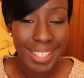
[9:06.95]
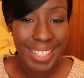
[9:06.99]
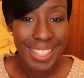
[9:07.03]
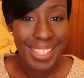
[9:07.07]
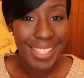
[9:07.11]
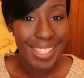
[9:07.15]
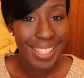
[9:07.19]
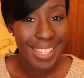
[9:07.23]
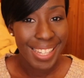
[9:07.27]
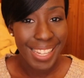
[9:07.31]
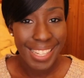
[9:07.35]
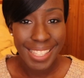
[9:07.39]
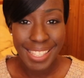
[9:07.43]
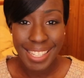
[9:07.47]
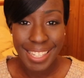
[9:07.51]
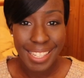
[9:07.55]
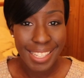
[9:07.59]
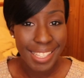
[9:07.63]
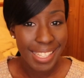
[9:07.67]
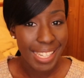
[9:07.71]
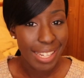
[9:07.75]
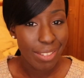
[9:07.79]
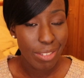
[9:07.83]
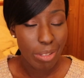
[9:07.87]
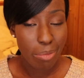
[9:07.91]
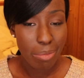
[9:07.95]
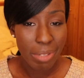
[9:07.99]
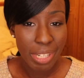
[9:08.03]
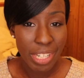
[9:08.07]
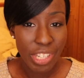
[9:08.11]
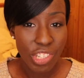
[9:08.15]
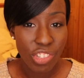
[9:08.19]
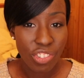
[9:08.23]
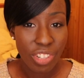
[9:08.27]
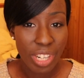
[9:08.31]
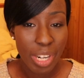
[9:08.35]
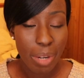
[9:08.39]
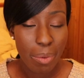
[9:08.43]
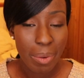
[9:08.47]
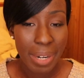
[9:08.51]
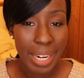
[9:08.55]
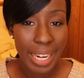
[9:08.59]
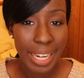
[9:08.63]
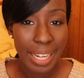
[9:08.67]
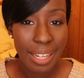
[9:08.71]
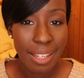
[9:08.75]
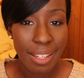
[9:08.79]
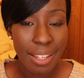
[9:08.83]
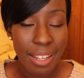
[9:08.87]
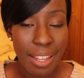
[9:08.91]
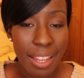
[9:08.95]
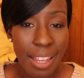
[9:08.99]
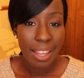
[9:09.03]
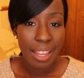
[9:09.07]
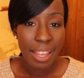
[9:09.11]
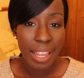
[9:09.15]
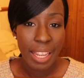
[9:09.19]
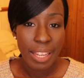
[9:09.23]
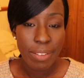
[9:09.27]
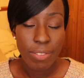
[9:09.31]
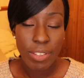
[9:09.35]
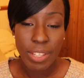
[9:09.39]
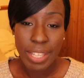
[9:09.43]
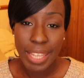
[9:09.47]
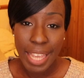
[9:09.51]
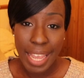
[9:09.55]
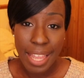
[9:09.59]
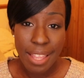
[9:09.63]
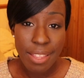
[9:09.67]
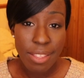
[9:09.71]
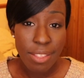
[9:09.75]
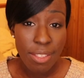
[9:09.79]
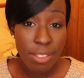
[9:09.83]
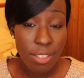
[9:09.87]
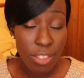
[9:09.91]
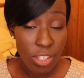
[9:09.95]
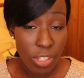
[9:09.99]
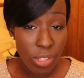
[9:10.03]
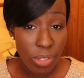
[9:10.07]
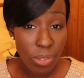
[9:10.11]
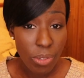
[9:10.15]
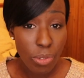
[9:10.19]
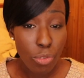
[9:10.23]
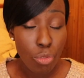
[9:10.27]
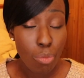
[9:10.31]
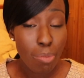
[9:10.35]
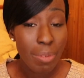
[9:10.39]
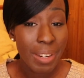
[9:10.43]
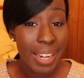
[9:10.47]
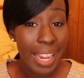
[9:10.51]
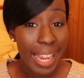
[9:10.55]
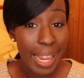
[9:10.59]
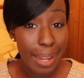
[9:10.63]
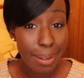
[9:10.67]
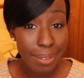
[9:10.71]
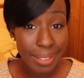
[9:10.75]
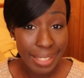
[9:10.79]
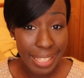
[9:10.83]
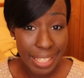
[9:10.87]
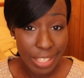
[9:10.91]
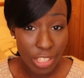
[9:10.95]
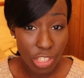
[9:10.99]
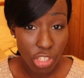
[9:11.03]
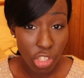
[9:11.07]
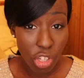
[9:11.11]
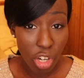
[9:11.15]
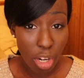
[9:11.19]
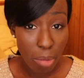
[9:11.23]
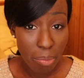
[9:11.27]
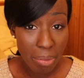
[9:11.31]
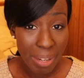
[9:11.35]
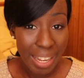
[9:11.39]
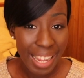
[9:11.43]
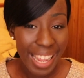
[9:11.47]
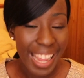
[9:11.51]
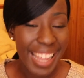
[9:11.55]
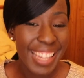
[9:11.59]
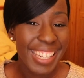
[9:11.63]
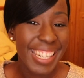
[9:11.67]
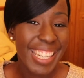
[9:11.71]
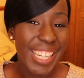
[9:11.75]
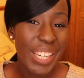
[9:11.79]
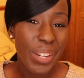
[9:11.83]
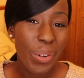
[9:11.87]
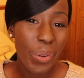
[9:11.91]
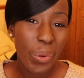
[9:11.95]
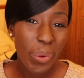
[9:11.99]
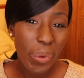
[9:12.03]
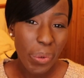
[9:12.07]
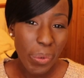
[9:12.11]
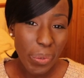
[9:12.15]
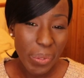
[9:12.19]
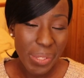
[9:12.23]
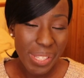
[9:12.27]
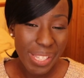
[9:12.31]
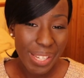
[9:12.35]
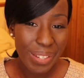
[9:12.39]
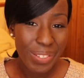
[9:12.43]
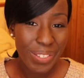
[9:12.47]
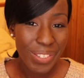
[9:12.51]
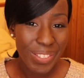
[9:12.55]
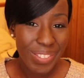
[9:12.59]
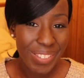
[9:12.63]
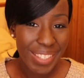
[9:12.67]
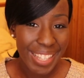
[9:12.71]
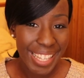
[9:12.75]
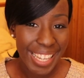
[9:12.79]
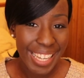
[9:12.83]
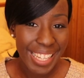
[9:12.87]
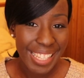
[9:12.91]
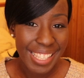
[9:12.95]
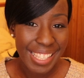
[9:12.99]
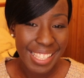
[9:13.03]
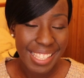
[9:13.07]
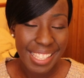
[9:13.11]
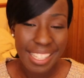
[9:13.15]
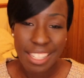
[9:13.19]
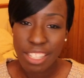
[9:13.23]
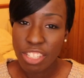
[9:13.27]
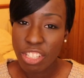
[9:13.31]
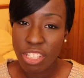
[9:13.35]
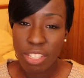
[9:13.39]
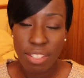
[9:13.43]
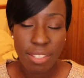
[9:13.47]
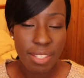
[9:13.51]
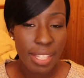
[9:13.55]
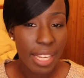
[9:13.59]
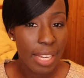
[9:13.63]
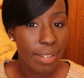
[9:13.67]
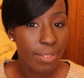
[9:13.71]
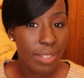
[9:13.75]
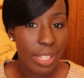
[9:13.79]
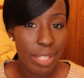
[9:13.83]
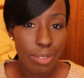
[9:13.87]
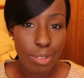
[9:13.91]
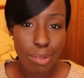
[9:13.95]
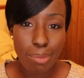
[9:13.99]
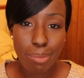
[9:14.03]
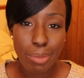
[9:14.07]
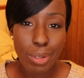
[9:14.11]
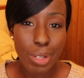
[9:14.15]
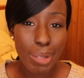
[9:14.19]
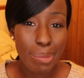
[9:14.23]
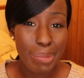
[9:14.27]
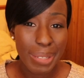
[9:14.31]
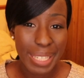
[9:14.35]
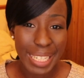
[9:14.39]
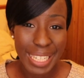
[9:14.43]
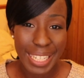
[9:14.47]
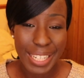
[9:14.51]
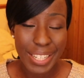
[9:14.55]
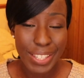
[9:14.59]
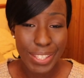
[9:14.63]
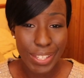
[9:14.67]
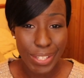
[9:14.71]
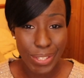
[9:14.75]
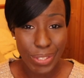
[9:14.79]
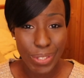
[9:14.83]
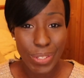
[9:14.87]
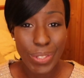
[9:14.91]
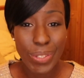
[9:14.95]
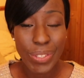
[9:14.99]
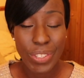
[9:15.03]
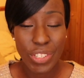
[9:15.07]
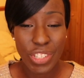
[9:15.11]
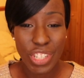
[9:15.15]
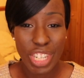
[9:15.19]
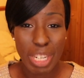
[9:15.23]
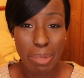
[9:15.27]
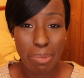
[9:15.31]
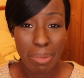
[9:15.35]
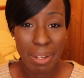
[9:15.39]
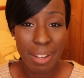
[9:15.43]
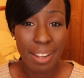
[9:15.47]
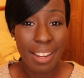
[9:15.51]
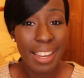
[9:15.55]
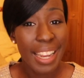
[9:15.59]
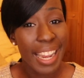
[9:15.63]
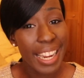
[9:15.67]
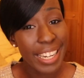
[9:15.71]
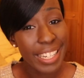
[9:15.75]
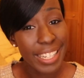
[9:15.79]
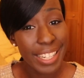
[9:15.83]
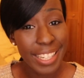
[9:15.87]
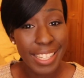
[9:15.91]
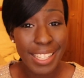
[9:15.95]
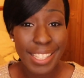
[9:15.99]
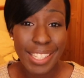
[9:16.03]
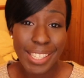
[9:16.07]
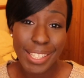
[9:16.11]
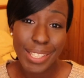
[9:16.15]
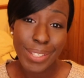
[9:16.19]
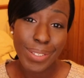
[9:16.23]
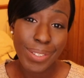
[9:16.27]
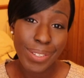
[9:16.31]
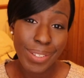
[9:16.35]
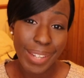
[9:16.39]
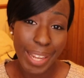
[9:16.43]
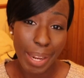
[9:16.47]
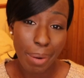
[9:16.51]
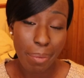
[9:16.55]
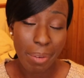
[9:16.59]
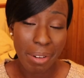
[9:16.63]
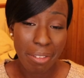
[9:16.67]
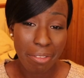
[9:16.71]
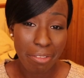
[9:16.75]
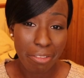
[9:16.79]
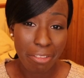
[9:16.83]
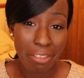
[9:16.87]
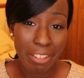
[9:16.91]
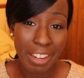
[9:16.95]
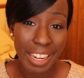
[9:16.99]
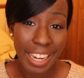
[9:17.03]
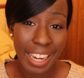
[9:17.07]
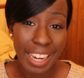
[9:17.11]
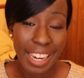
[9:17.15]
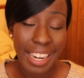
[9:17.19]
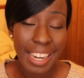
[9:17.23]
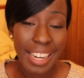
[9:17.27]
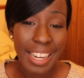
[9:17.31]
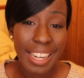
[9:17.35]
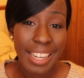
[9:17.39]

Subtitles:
So that's going to save you money straight away. If you get the suits from an outlet shop and they also do this, you saved even more money because the suit's cheaper and you can still get one free.